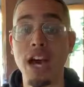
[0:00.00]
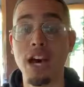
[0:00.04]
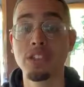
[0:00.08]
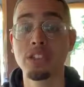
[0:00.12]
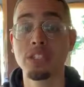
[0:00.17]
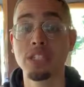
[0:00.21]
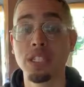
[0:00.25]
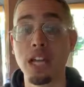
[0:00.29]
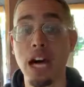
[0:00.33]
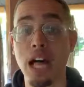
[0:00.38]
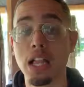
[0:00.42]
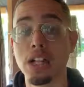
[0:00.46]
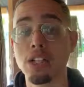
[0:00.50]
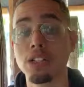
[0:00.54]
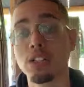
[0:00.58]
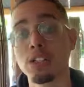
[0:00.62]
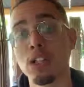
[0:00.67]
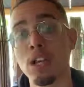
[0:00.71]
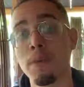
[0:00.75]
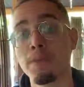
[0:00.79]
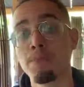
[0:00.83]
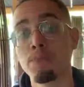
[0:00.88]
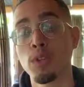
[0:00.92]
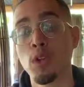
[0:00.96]
thousand
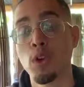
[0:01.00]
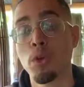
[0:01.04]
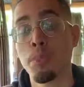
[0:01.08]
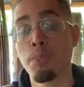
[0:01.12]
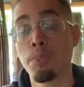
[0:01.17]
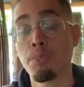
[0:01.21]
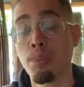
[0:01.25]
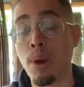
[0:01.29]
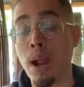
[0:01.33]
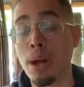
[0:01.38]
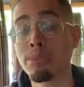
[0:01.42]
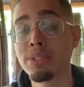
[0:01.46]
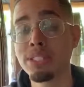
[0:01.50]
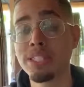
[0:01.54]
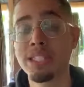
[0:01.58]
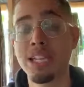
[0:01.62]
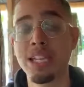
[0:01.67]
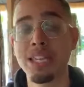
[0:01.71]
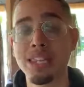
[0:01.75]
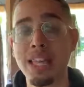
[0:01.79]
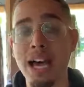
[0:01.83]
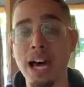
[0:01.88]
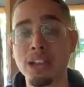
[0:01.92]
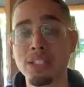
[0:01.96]
dollars, probably
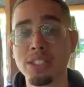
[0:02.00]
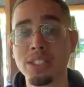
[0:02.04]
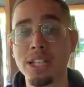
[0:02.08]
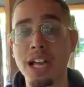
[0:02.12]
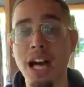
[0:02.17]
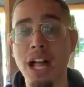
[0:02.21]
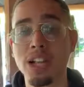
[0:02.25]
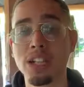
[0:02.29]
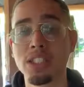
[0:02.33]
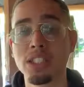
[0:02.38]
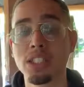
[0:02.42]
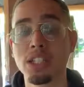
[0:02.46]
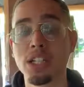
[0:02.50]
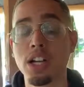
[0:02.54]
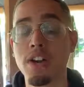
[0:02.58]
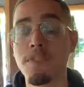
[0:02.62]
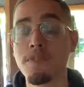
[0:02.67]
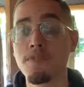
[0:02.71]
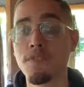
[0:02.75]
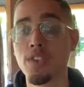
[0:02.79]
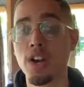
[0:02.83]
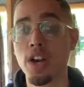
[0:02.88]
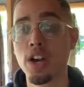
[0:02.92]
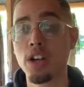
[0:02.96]
ten thousand dollars
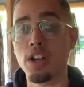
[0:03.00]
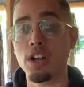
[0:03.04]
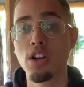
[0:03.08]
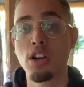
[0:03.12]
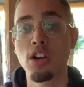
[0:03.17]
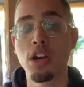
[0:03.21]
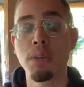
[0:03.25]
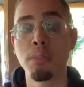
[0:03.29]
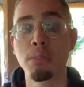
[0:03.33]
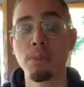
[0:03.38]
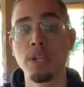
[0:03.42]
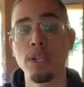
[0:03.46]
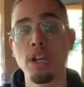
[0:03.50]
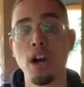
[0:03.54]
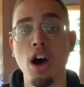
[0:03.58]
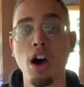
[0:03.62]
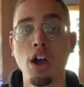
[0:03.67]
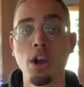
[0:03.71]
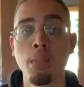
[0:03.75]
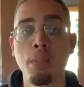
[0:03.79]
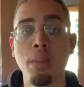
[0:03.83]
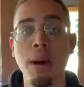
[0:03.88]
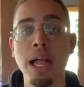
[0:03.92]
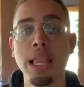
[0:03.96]
converted on complete
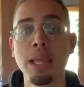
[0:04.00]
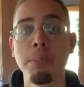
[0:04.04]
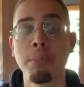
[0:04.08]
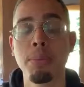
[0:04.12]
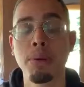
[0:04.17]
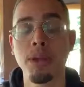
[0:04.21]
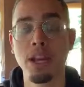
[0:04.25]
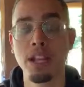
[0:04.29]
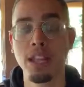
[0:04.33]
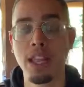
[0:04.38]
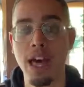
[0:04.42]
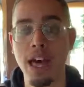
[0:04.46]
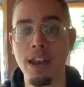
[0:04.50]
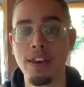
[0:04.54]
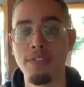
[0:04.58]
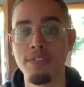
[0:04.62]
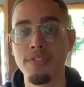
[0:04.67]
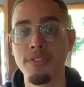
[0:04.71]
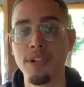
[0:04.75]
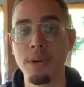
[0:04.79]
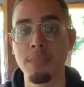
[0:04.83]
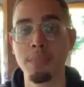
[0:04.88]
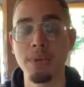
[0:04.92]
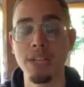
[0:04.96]
autopilot, but a lot
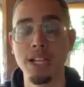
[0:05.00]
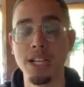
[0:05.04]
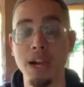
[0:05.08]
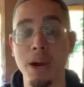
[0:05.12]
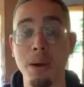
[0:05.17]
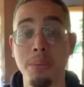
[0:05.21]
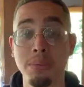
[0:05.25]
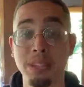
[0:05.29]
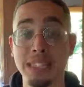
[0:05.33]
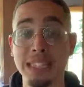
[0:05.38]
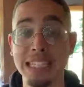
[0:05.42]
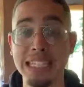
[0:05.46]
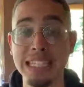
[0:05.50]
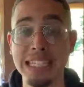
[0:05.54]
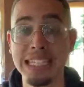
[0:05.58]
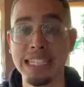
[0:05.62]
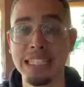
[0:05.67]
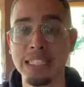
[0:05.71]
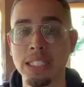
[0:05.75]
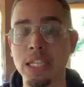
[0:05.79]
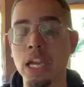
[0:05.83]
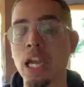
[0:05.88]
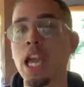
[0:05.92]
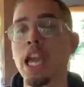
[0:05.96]
of them become
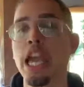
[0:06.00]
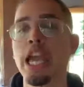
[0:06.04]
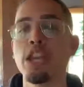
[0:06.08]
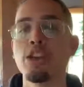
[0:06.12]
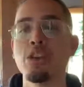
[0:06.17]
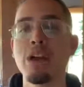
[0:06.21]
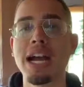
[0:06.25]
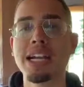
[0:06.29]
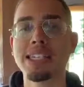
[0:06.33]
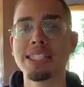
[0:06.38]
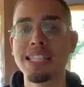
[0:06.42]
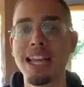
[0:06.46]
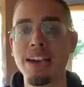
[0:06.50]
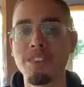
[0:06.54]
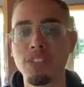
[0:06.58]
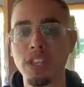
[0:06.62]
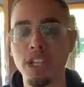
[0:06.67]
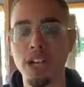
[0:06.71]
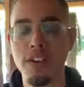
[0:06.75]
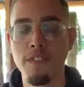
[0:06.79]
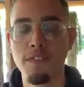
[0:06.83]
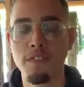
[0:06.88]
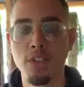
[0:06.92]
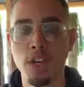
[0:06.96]
leads. And you actually have
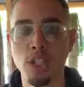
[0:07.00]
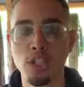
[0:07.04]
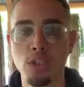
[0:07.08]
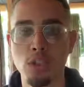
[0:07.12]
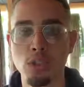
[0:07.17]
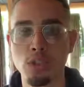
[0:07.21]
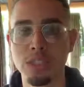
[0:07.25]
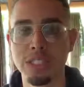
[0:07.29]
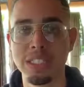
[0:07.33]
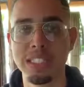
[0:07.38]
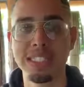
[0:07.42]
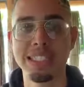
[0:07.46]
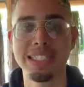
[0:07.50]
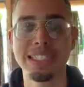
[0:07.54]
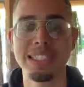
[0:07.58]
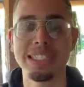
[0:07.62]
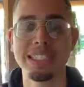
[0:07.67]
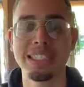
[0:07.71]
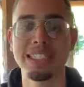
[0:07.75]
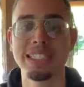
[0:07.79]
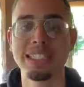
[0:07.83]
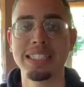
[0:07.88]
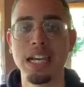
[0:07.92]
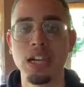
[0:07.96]
to convert those leads
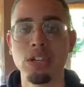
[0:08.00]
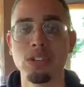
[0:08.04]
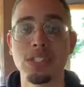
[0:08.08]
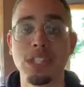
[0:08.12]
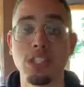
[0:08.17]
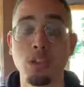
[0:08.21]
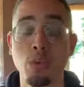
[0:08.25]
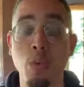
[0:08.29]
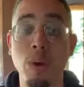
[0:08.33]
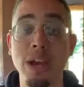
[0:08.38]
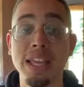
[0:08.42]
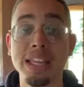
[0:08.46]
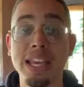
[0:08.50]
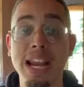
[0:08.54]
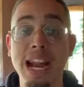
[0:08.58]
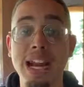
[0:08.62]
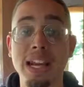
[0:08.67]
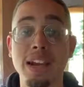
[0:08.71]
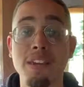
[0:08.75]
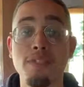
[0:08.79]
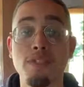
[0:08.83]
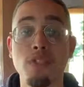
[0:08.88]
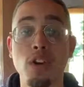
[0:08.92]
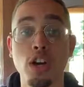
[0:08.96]
into sales. And the way that
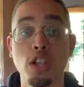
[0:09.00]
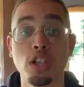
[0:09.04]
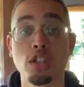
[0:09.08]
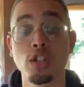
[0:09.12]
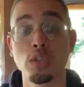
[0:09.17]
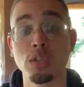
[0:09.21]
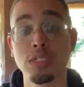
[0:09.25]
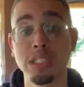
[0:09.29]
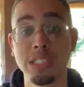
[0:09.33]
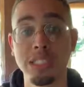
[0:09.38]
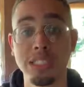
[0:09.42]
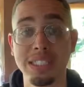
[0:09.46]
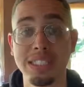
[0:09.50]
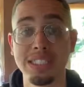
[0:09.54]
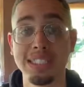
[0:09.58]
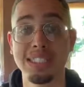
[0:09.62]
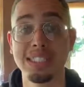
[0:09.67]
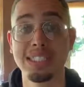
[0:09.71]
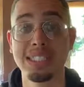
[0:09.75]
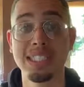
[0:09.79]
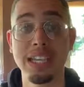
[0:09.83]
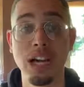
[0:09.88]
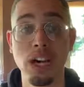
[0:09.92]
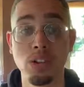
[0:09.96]
I converted those leads
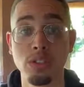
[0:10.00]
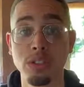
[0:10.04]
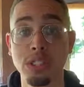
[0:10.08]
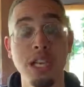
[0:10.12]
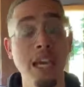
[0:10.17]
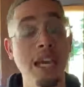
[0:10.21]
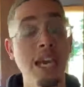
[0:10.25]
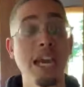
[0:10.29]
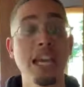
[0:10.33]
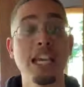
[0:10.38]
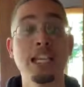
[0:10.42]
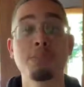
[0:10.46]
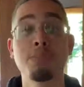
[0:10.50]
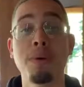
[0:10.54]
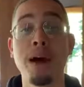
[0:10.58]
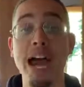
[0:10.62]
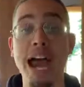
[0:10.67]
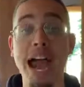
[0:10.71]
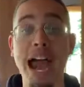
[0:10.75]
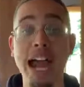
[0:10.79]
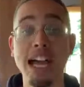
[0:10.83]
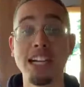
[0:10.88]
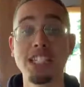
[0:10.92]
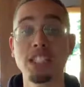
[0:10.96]
into sales is by
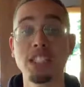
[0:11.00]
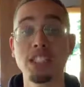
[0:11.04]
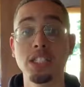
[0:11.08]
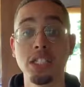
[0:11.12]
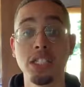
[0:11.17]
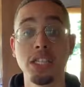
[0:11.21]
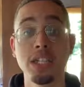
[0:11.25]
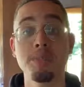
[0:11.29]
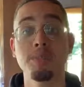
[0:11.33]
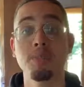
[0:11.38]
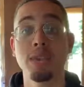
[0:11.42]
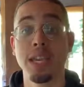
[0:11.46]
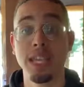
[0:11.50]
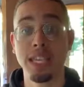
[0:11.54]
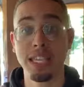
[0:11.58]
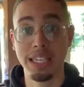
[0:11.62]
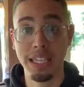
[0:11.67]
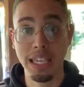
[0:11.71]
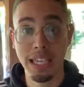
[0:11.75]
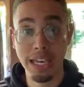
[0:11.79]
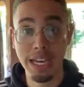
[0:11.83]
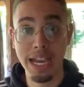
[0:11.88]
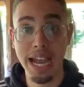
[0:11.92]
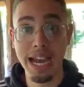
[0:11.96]
actually
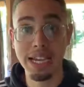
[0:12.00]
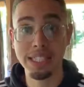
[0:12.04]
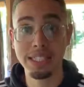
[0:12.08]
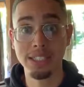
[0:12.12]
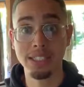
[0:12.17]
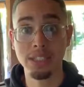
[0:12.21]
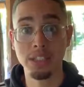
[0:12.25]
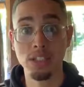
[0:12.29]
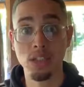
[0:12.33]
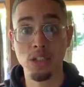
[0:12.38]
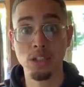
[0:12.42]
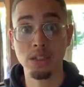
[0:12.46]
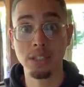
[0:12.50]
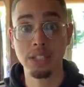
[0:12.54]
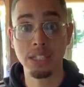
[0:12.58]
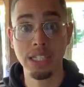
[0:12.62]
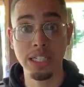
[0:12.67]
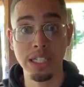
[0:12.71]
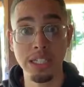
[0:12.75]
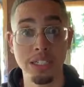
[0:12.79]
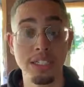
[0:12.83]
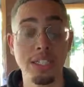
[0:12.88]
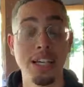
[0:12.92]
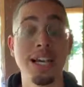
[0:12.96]
getting access to those
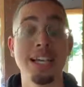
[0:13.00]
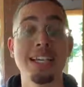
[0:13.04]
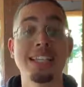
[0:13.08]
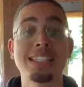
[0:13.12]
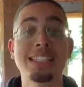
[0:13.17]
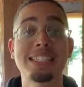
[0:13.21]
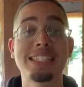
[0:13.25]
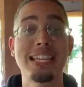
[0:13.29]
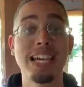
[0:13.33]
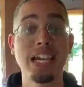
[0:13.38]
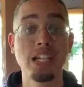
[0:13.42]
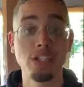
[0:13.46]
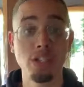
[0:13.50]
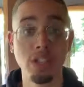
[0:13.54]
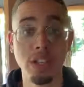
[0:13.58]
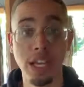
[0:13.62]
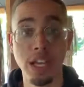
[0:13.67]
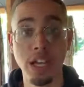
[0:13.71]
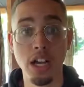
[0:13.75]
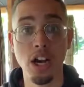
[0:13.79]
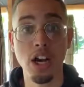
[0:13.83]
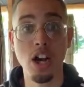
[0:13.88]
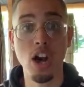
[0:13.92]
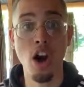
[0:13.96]
leads,
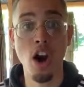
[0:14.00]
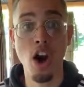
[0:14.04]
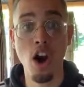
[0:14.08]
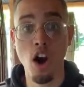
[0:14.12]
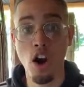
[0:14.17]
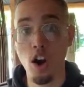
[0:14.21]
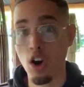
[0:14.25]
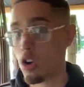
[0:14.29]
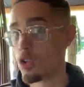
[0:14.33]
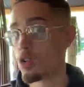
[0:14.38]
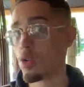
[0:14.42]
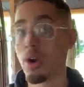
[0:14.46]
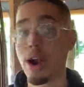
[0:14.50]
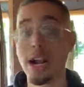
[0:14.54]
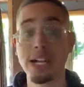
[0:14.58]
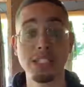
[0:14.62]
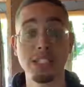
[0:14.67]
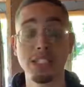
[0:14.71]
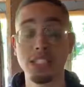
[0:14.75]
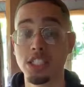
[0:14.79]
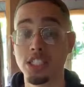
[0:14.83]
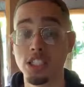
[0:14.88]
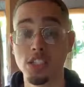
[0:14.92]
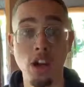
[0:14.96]
scheduling a call, or
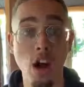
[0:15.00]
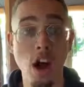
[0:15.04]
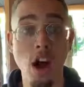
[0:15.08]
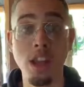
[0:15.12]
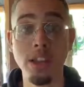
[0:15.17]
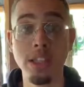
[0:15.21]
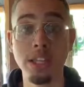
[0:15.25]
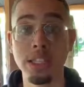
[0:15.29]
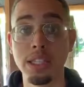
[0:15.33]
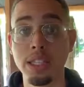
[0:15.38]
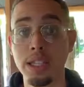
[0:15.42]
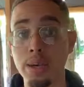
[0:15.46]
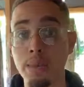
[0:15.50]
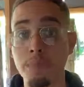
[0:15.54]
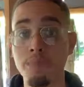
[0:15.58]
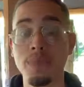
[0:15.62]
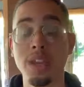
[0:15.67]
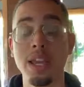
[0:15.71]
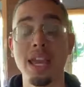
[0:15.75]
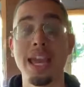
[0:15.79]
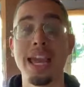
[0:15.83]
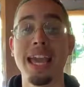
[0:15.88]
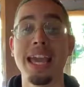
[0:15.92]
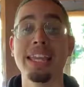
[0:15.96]
actually just calling them,
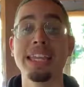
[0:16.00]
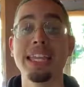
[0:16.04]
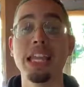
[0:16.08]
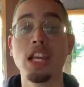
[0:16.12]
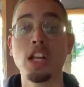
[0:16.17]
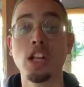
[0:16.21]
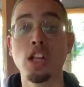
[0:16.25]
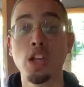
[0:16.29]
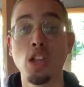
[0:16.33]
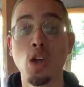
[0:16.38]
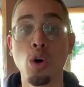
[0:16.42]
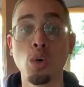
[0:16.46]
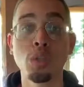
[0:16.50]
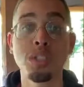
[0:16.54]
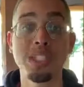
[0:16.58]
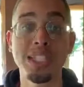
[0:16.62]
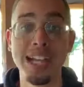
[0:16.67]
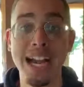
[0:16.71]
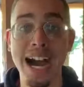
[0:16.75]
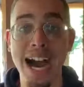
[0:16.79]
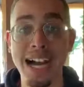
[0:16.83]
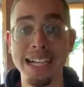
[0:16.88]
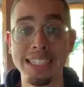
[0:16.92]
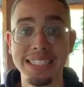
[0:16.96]
and then
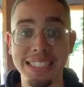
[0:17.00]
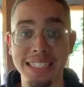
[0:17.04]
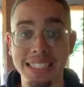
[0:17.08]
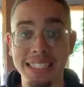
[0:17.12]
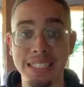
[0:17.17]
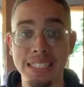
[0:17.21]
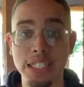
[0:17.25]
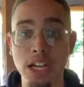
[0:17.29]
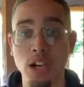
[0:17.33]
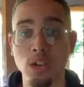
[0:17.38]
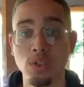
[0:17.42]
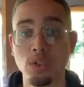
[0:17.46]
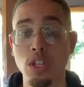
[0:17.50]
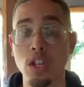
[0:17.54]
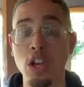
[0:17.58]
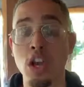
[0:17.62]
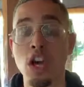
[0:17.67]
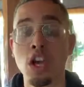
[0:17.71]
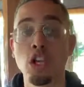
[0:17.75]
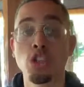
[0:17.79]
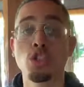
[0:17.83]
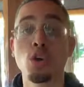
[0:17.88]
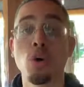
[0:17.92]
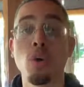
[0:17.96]
closing high ticket sales.
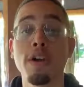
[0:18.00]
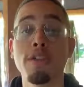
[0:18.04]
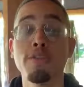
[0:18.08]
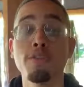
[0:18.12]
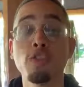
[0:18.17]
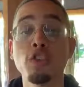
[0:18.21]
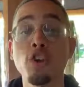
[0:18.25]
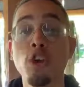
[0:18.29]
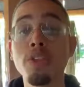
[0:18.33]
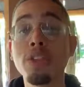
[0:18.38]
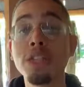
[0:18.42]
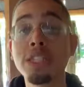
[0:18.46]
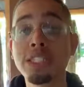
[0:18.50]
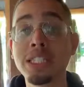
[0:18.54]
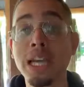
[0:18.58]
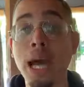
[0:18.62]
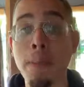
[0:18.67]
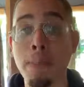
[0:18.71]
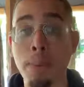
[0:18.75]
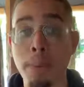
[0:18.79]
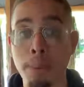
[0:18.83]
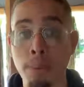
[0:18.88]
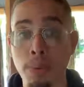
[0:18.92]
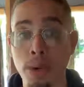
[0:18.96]
So if you're the
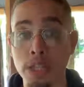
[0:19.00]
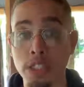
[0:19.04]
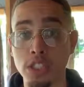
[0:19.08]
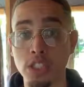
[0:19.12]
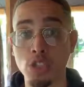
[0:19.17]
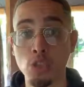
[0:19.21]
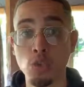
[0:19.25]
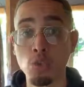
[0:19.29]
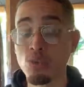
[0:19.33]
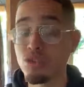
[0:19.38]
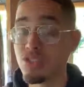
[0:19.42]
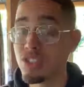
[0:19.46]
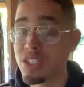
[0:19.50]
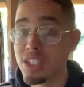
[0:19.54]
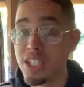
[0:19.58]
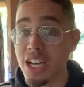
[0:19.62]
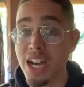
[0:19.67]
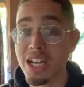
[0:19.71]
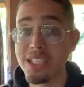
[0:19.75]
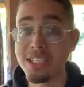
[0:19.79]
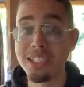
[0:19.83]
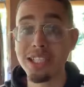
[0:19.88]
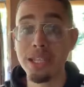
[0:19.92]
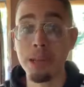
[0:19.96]
type of person who
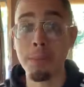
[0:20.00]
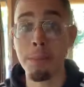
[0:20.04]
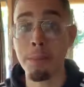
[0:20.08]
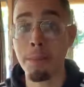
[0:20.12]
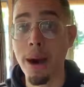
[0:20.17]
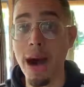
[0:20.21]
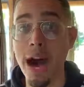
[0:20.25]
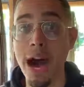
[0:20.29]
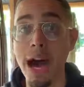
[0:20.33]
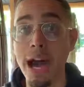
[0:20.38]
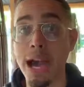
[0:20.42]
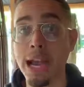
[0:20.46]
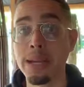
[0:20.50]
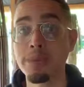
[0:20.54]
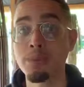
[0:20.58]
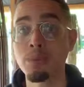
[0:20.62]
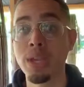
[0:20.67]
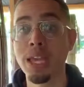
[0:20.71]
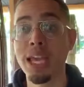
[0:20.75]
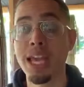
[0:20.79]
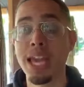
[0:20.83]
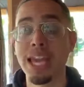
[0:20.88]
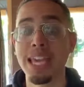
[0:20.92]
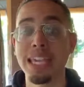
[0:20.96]
doesn't mind